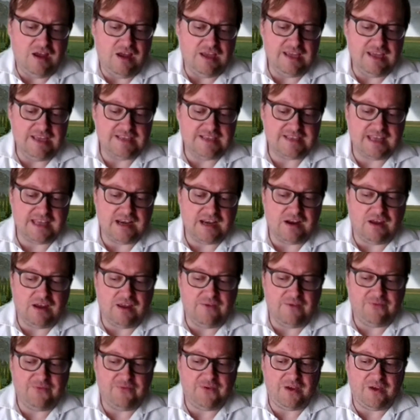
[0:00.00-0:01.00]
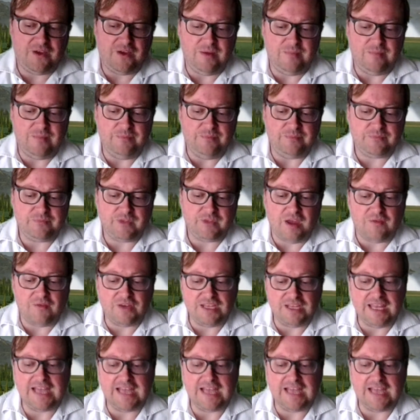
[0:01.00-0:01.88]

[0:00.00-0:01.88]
uh, is that I've um,